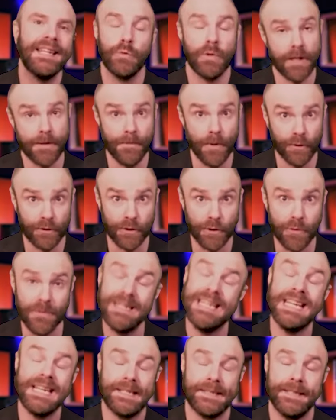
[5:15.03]
It's one of the most
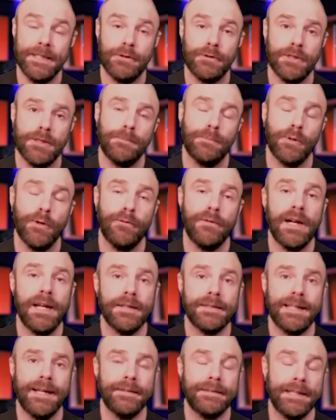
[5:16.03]
unique citrus
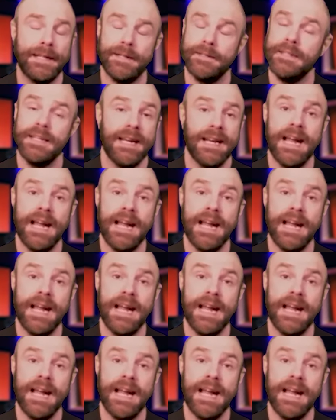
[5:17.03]
profiles out there.